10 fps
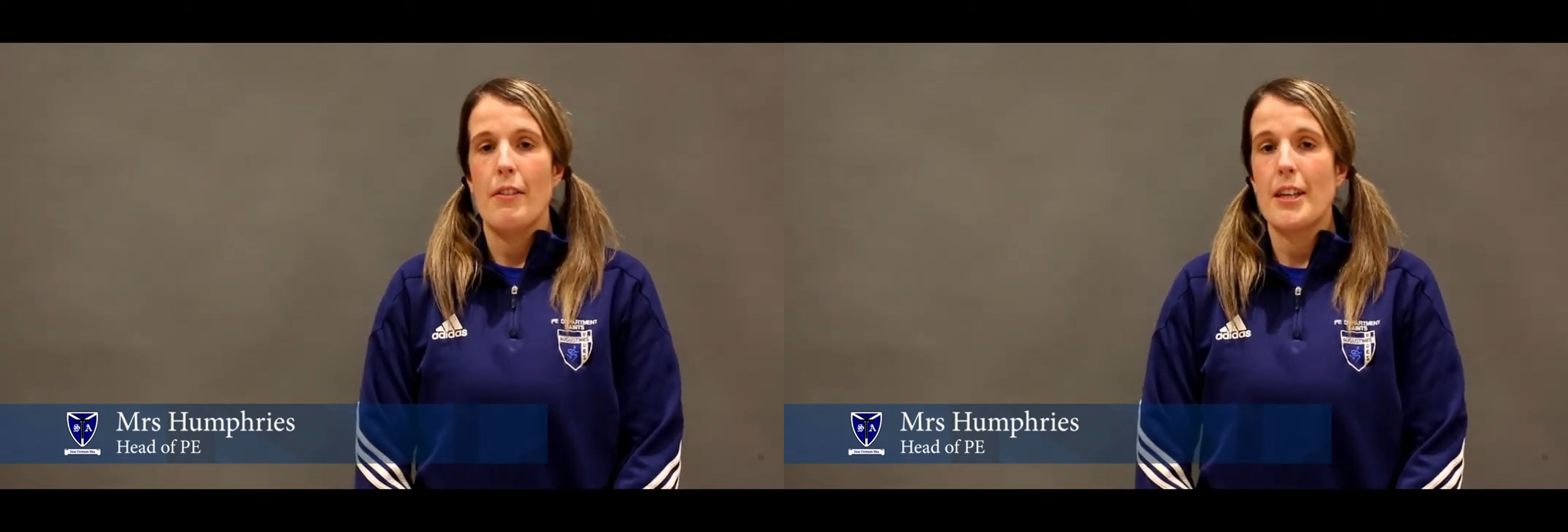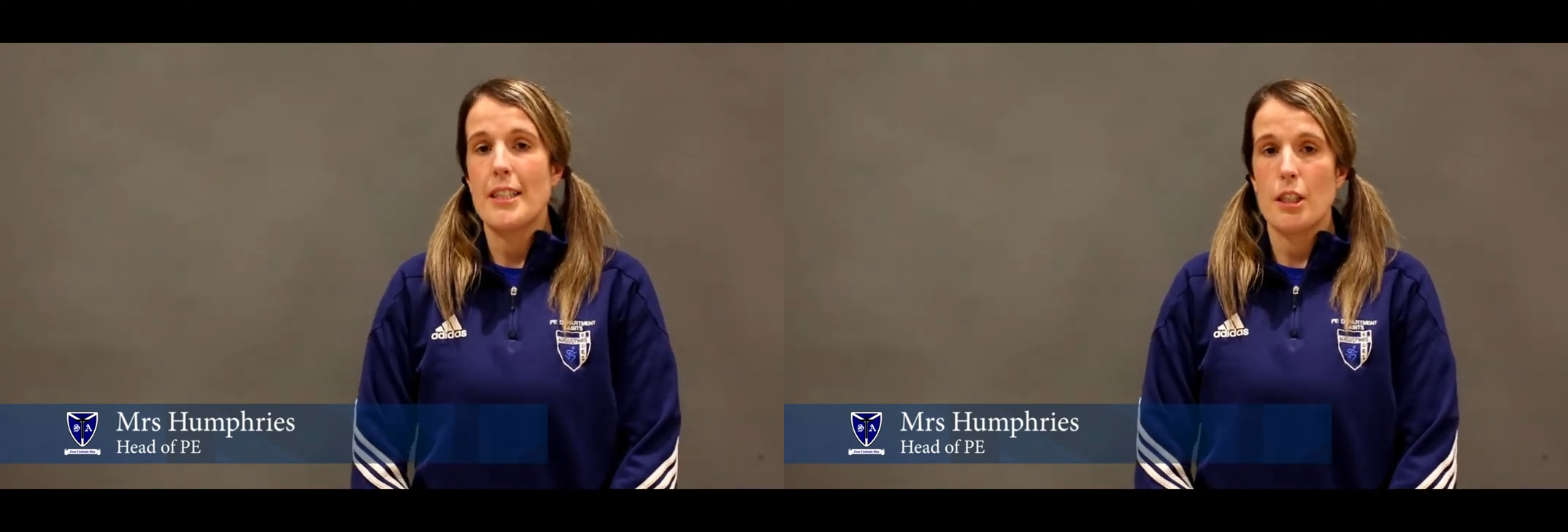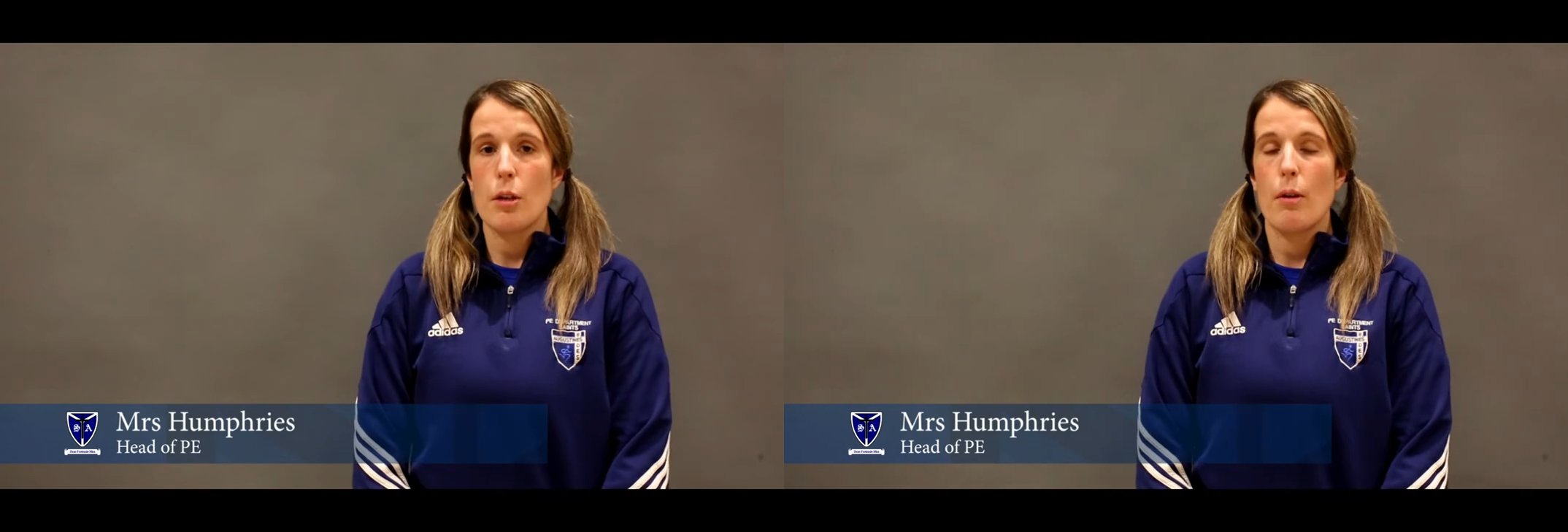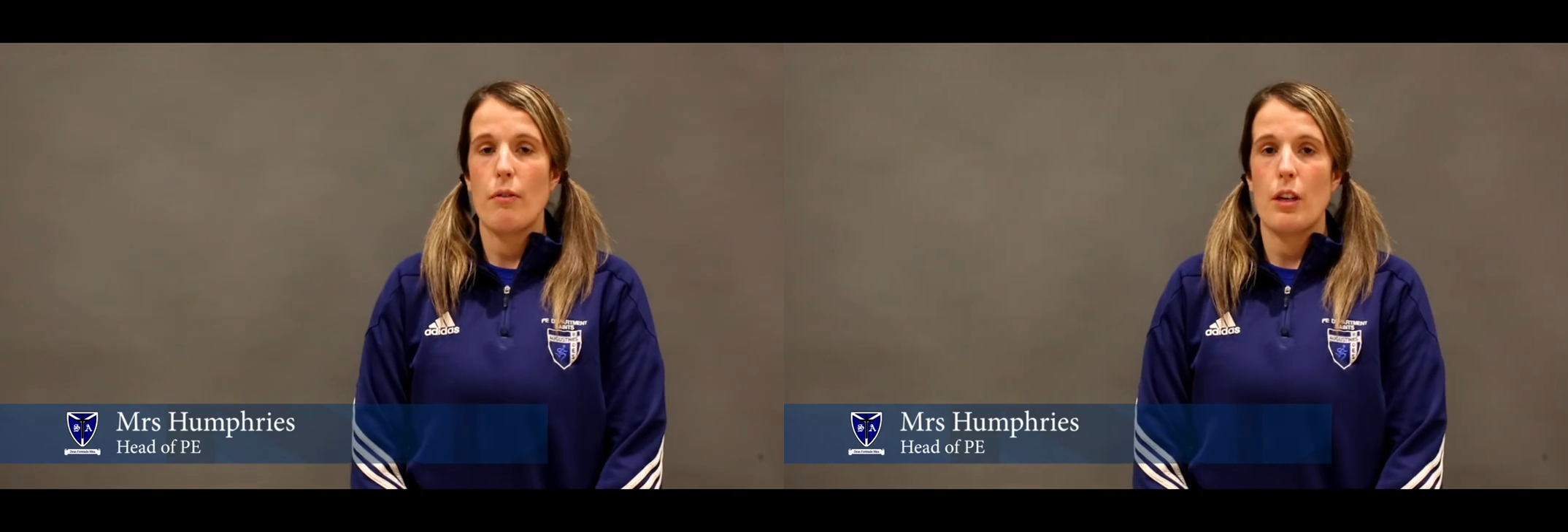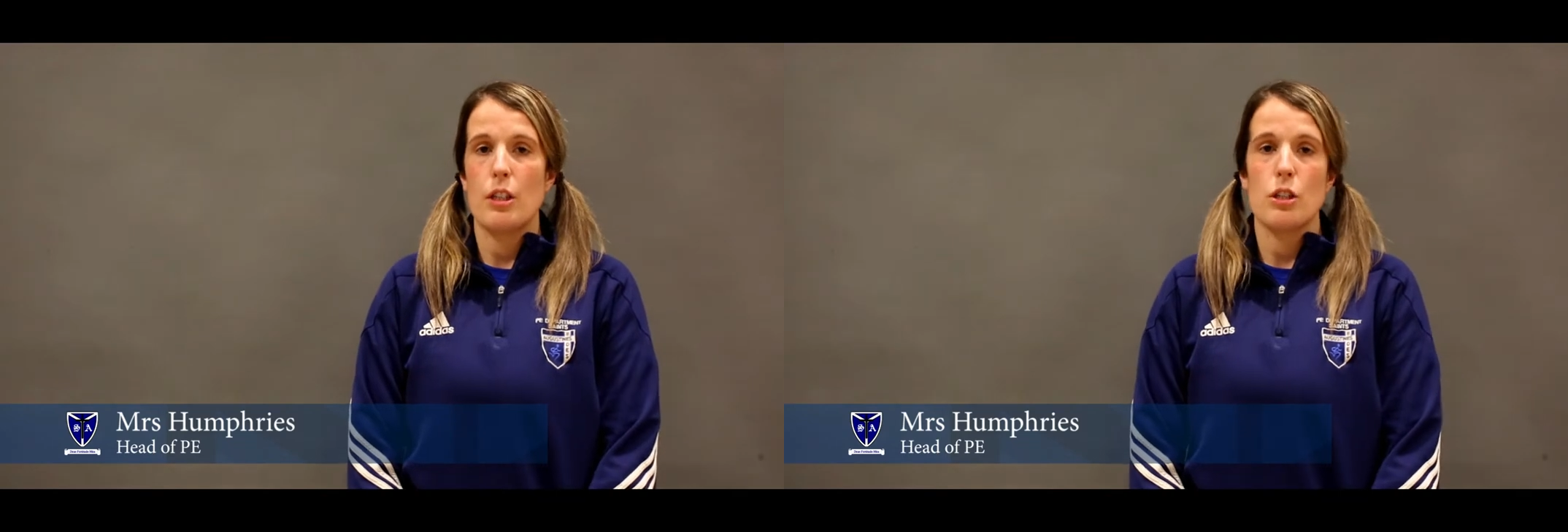This is
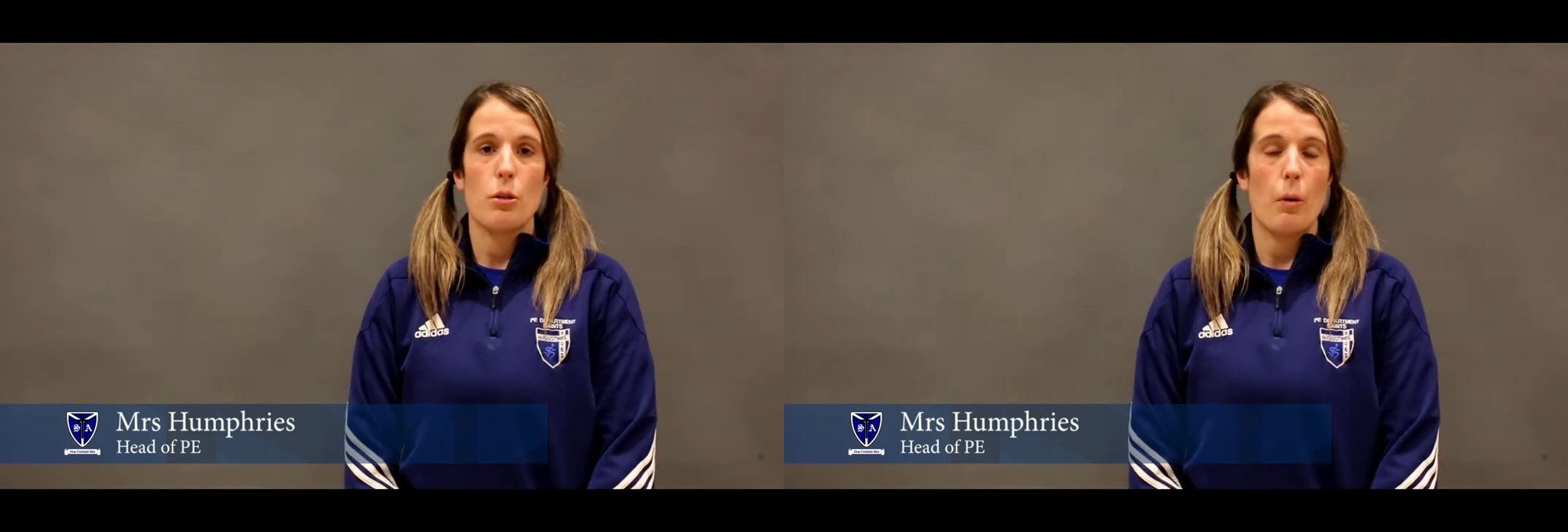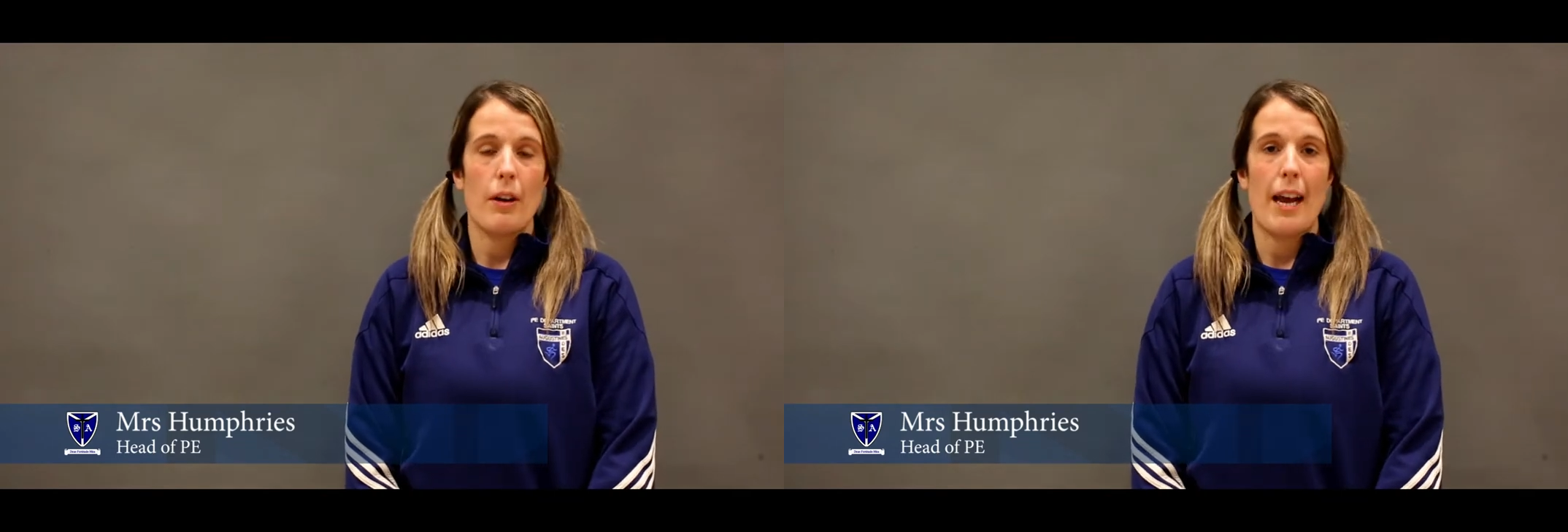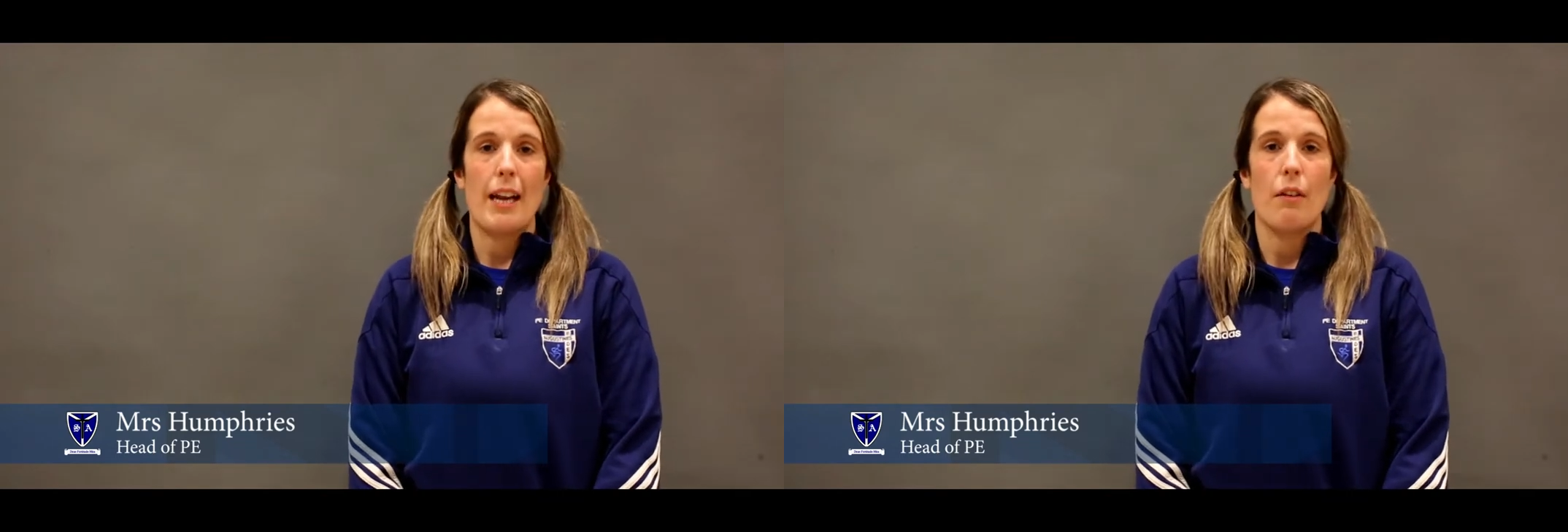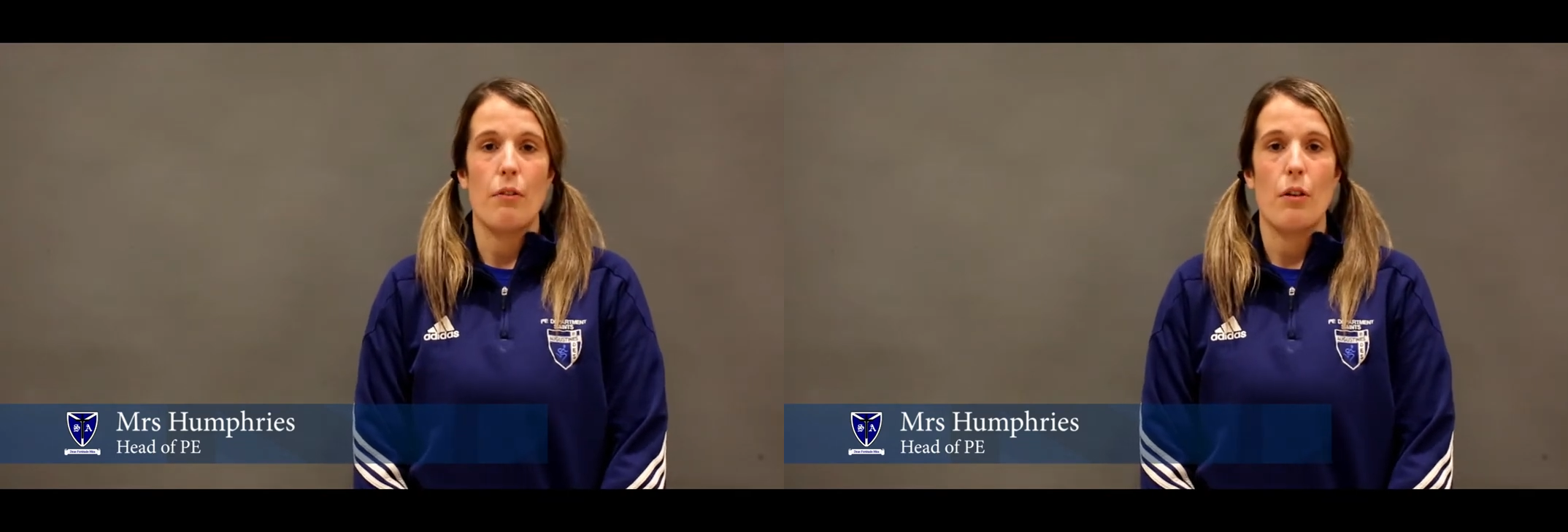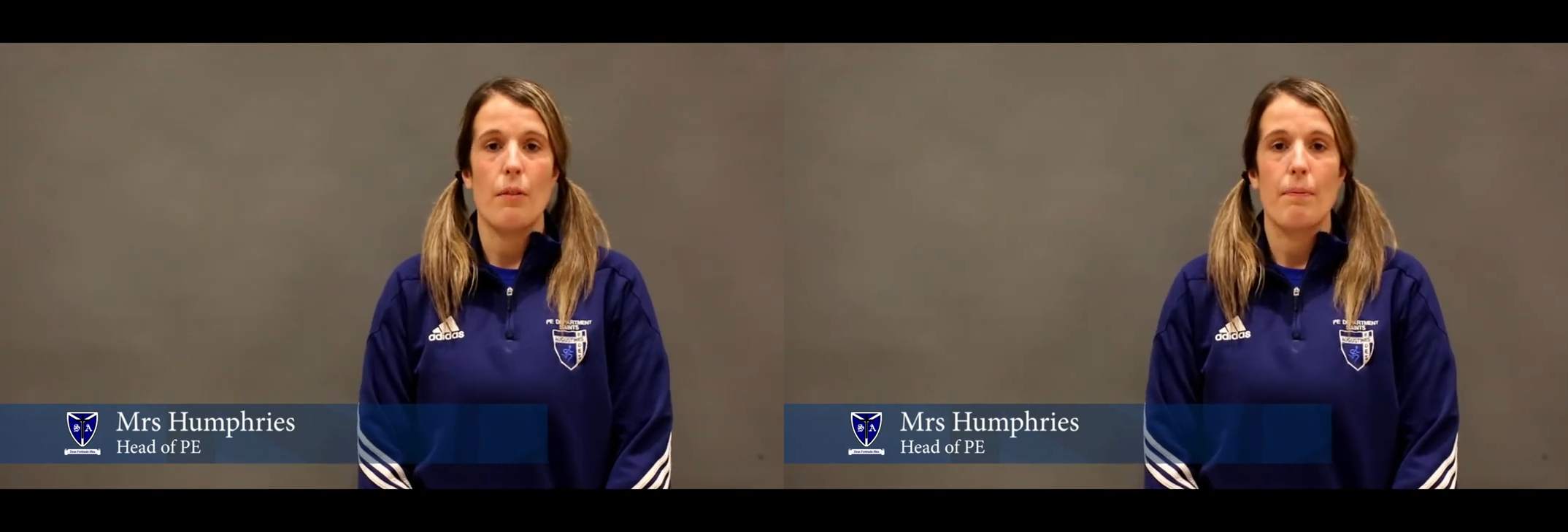equivalent to 1A
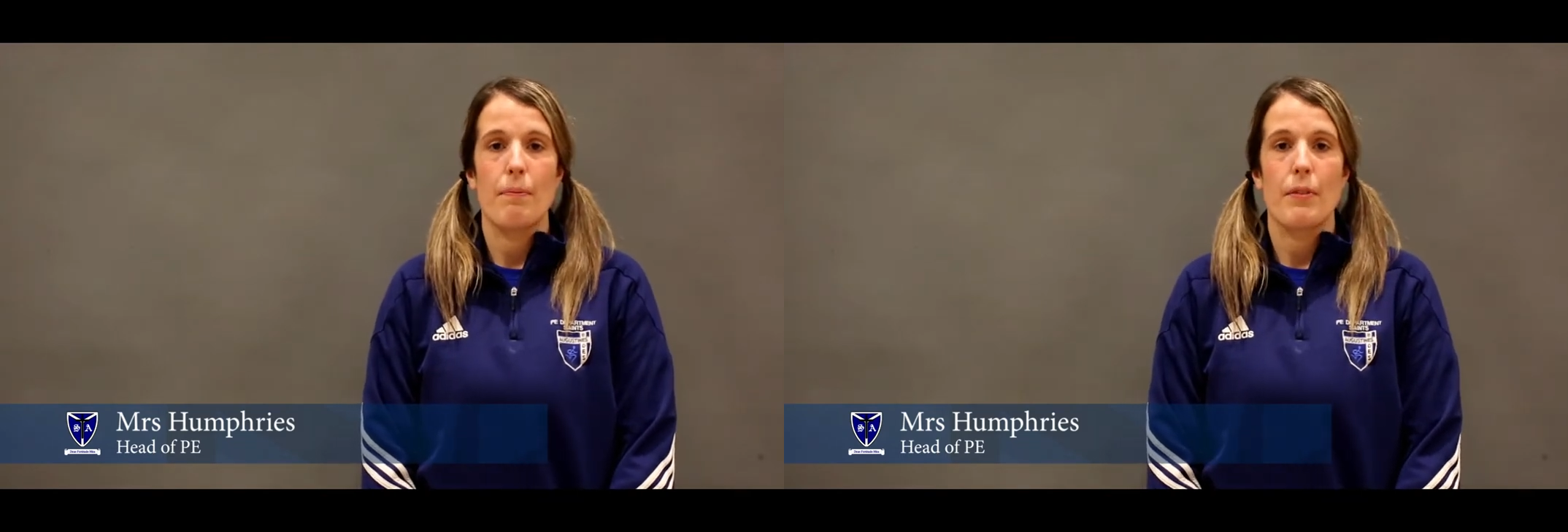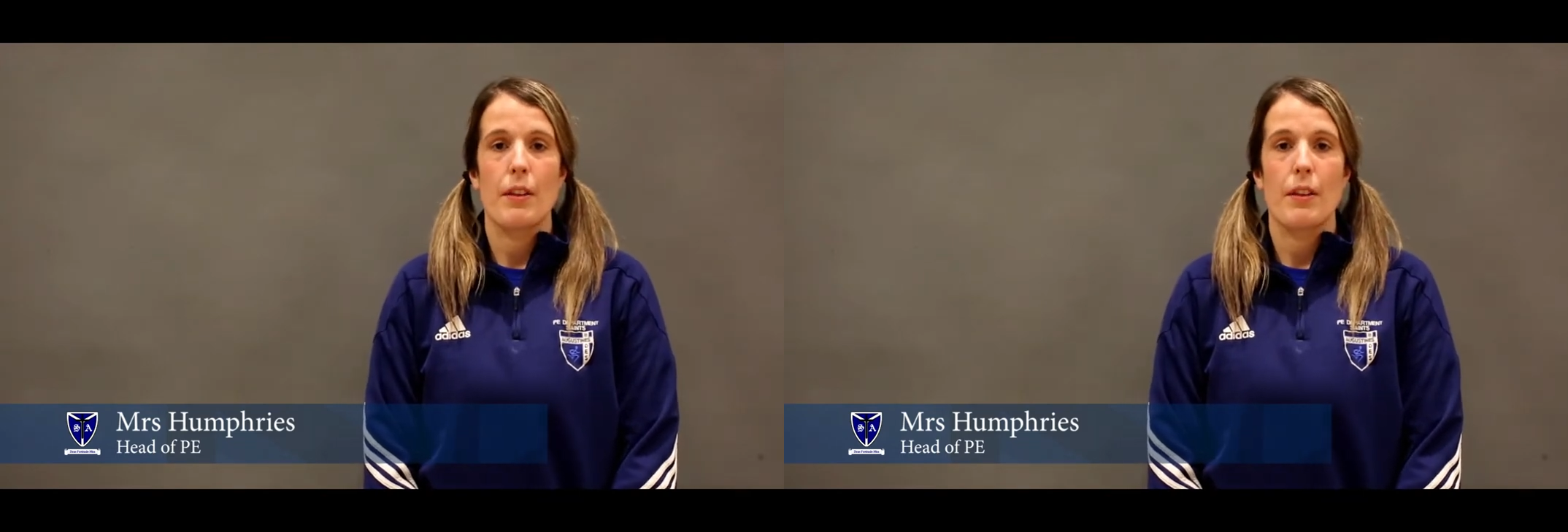level.